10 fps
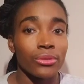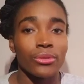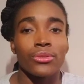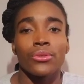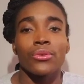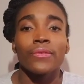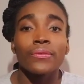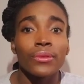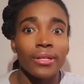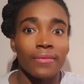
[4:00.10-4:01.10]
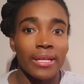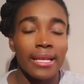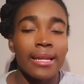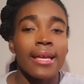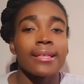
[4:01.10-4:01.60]
because you're afraid of it.
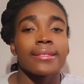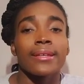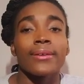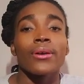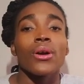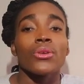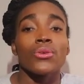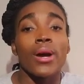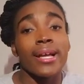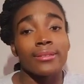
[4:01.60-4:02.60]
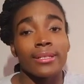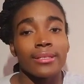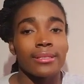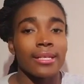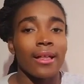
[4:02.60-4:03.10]
So you isolate
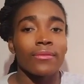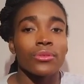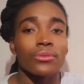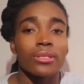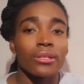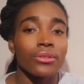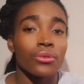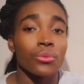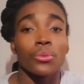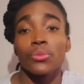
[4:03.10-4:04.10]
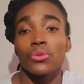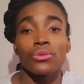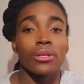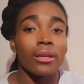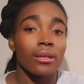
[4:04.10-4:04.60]
yourself. You stay in your room. You
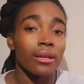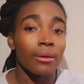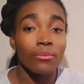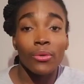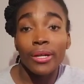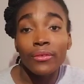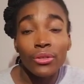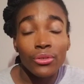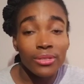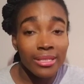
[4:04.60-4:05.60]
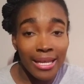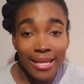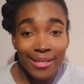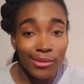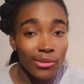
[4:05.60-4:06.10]
stay um, wherever you're
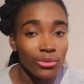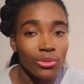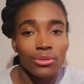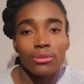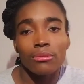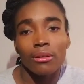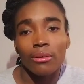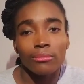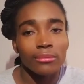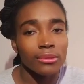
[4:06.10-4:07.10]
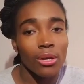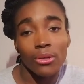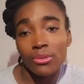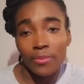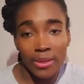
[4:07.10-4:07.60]
staying. You just don't talk
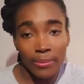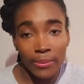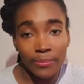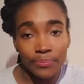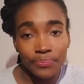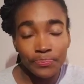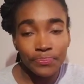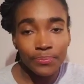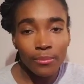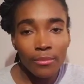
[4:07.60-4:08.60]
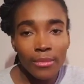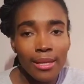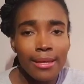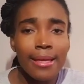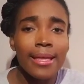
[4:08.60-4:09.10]
to people.
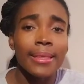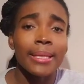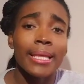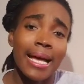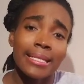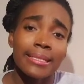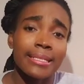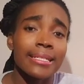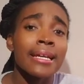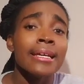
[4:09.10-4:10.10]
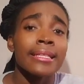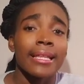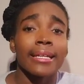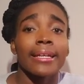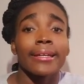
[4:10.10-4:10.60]
And the last thing
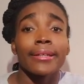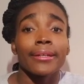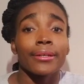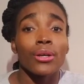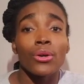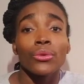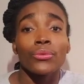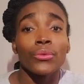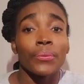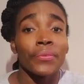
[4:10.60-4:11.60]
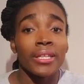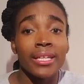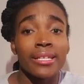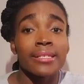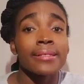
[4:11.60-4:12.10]
that can go from
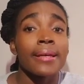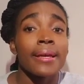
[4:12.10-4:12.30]
this